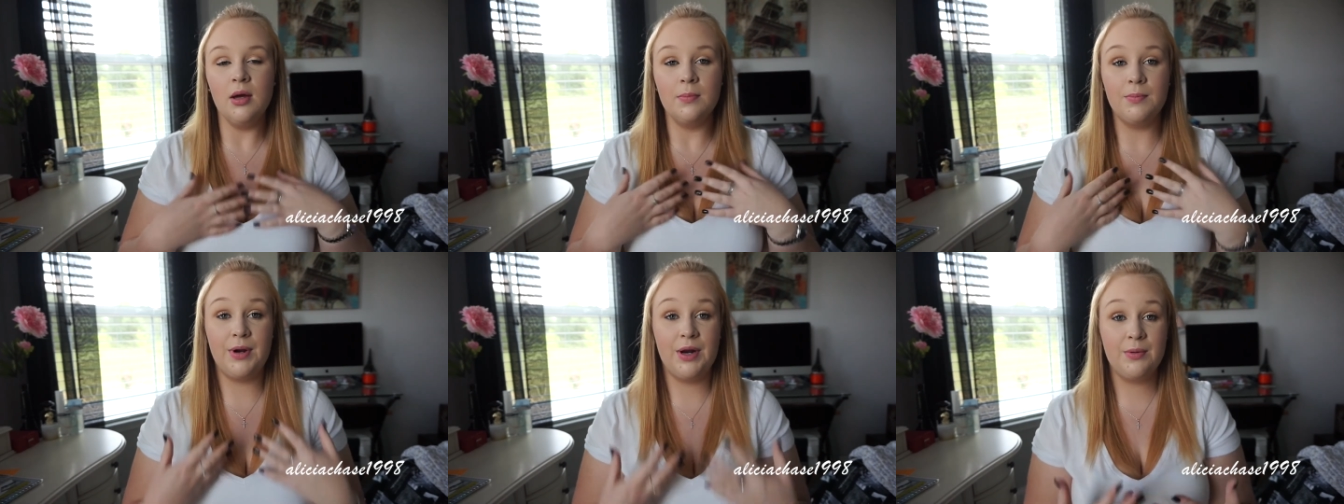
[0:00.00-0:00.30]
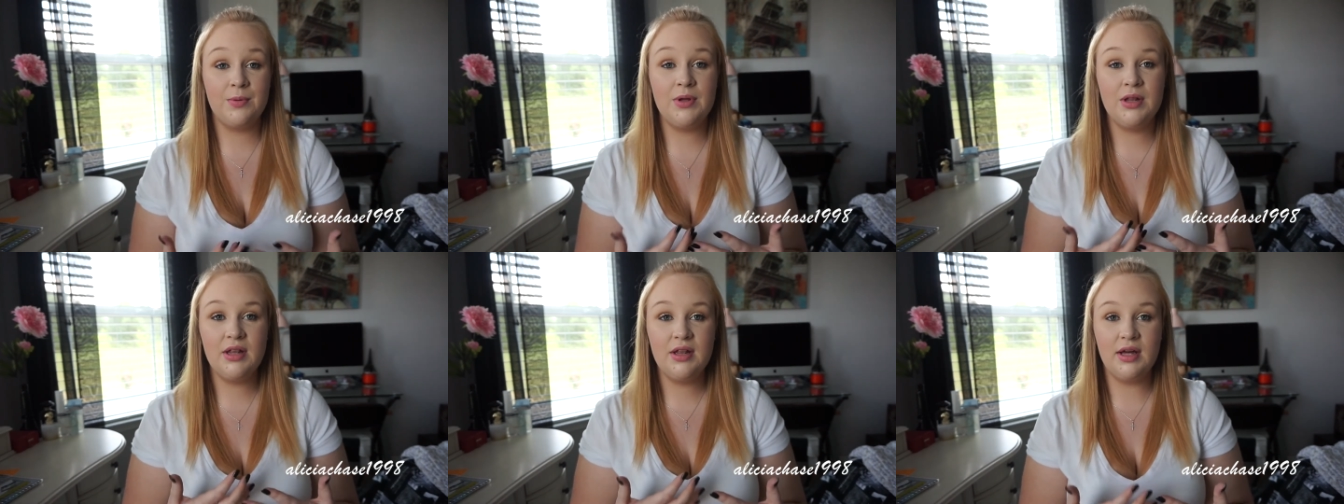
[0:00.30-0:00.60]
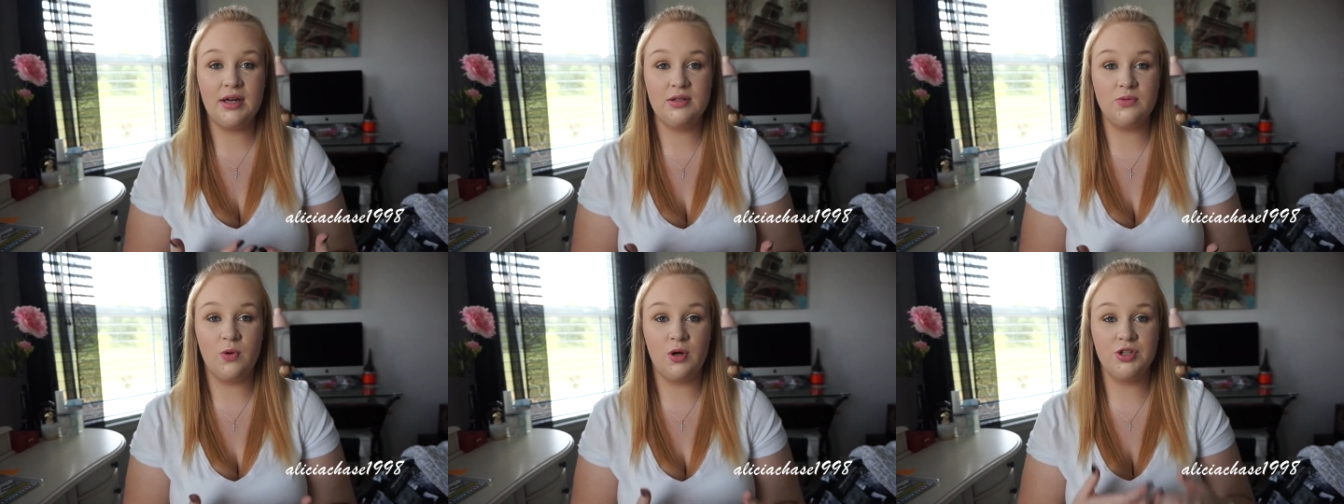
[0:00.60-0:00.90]
but I really
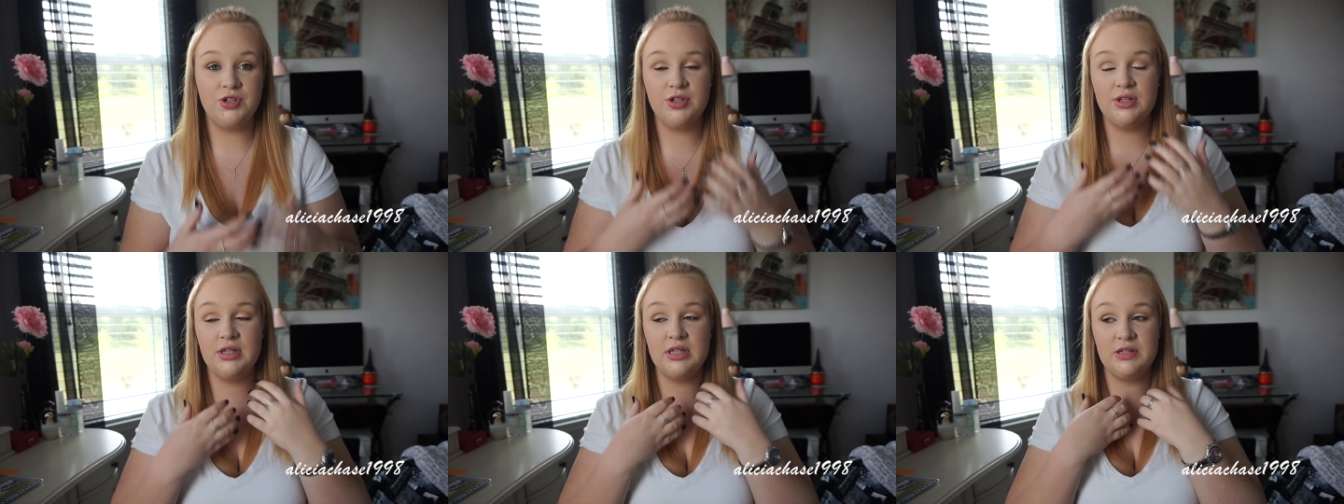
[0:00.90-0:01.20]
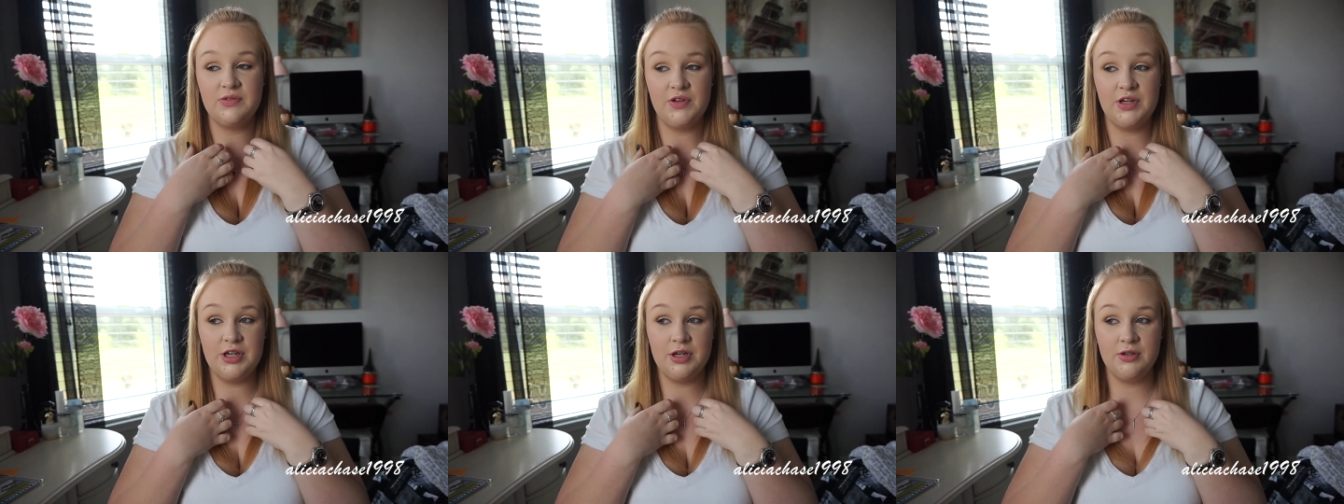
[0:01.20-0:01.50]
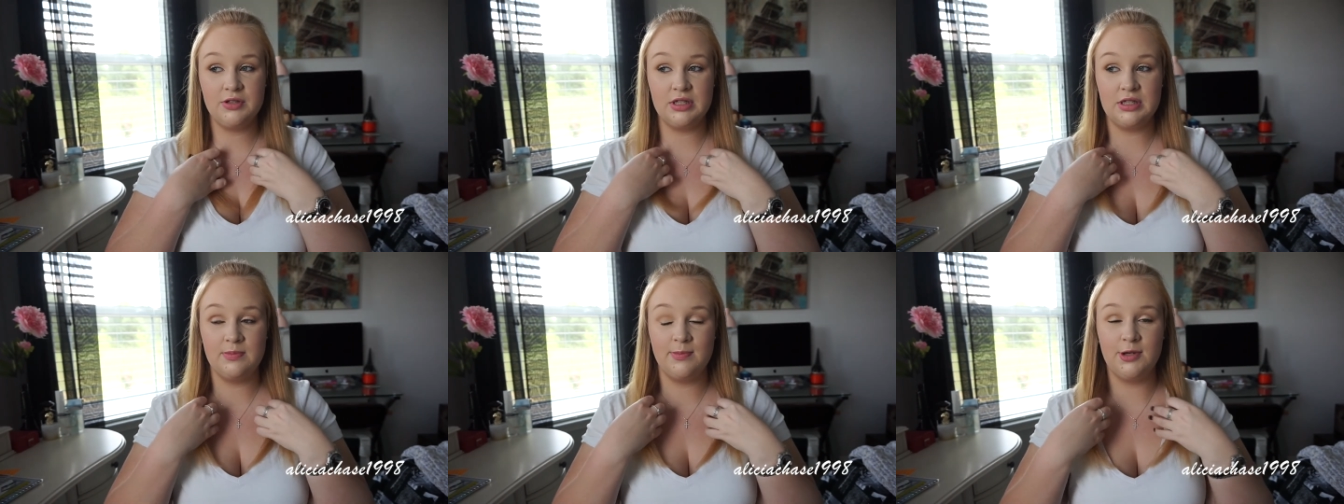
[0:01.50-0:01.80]
liked watching these
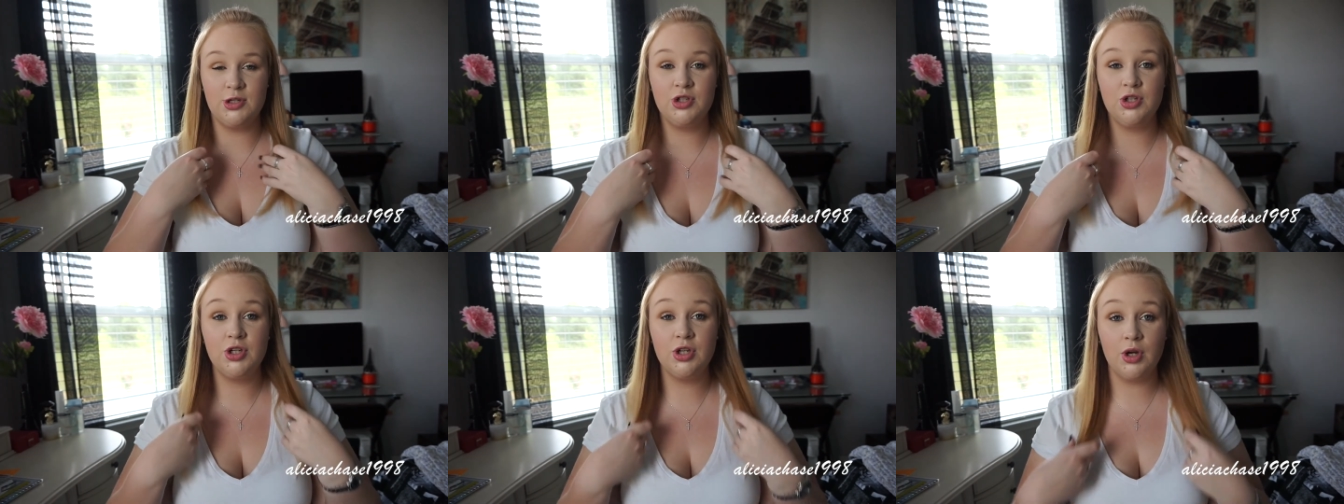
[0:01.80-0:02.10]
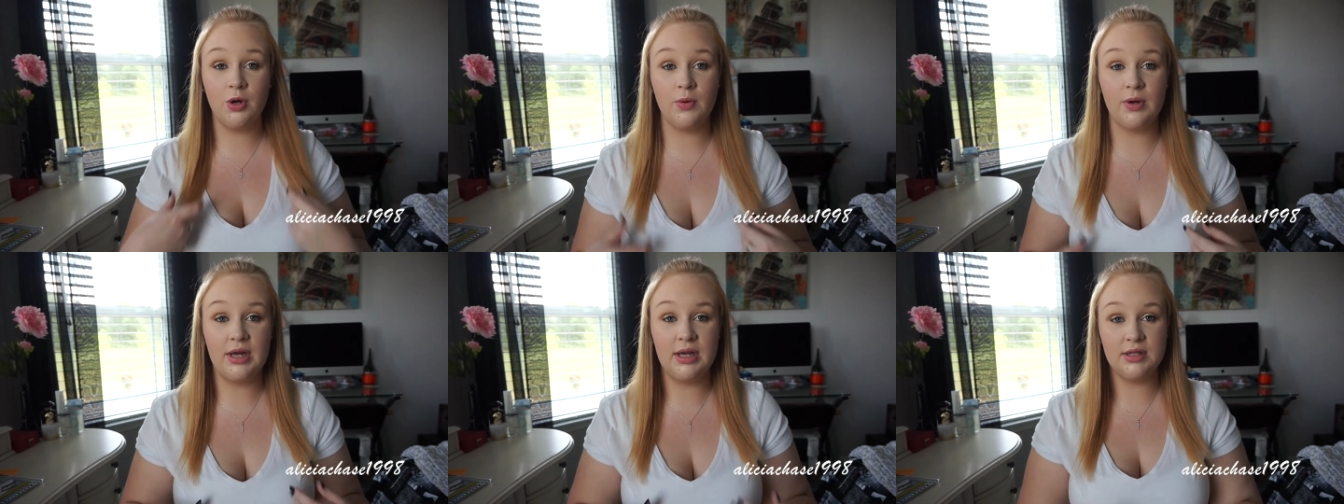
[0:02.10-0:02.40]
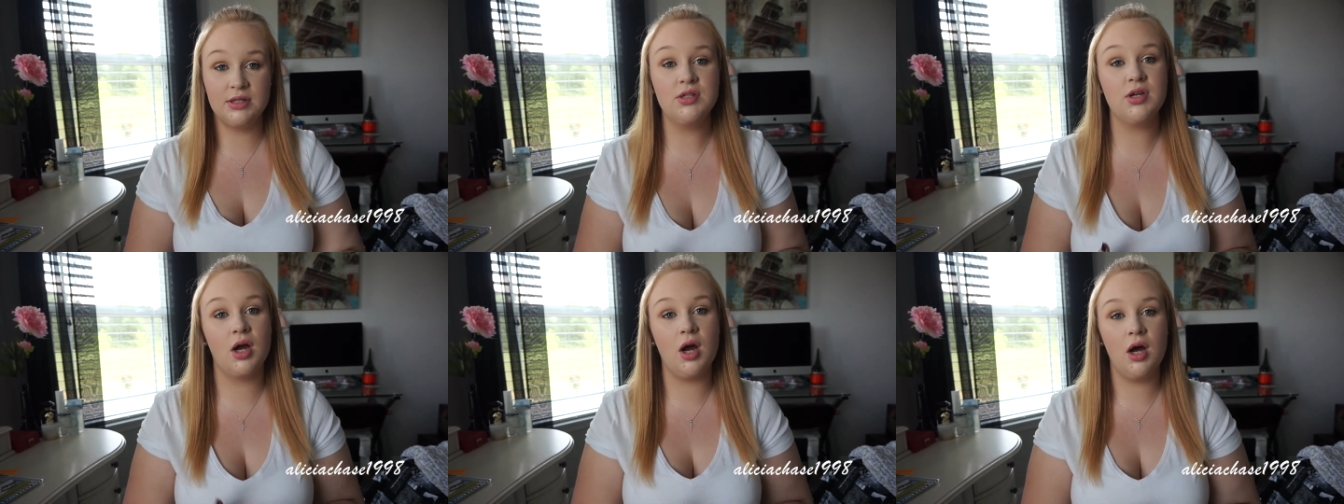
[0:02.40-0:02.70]
videos, especially going
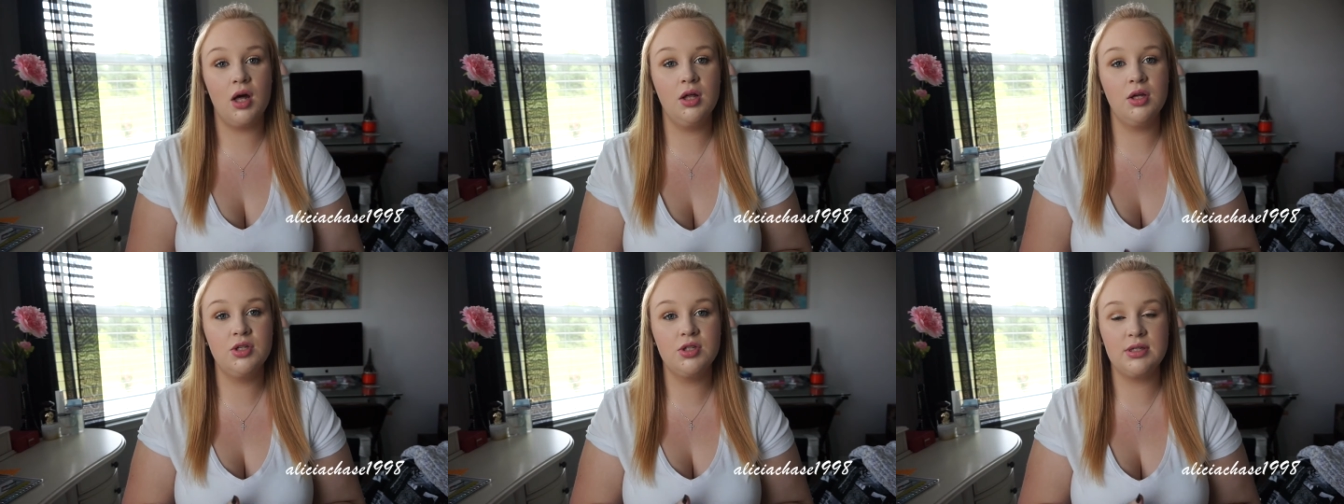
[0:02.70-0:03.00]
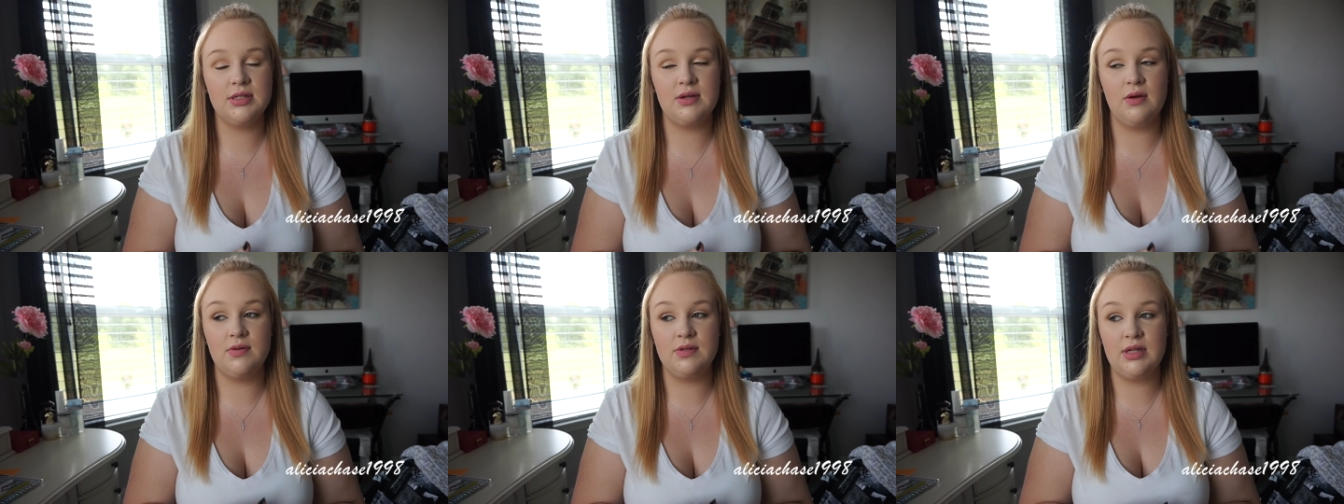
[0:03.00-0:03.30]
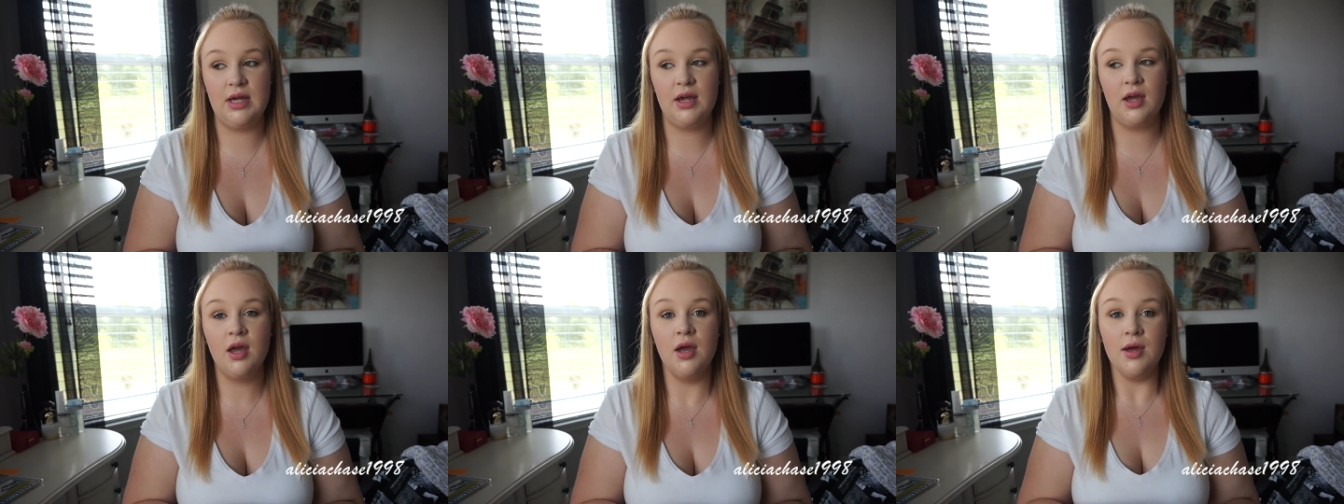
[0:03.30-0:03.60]
into college, because I was
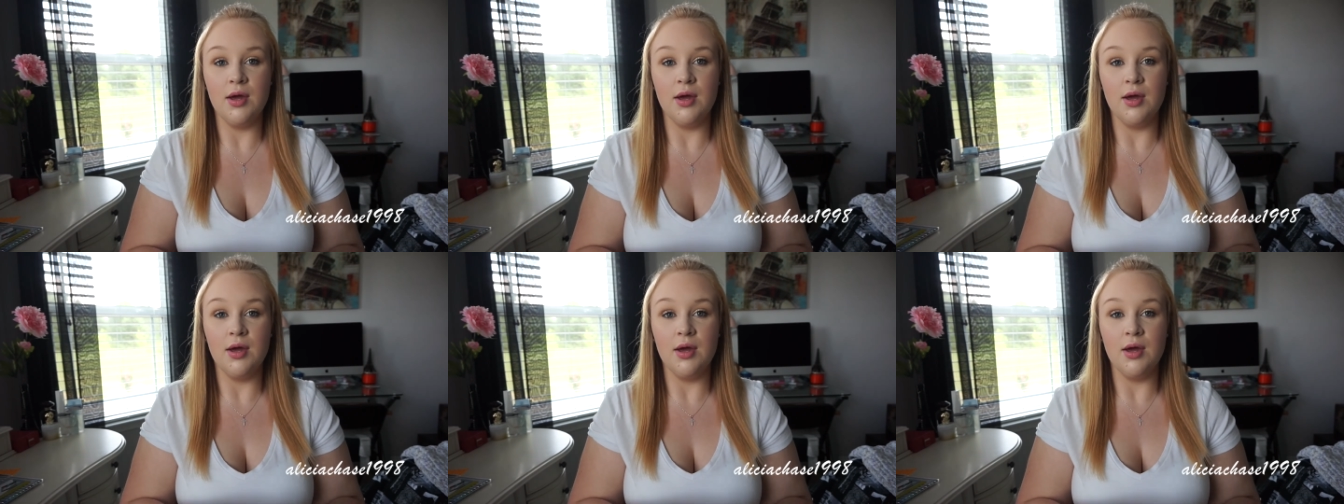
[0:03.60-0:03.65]
like,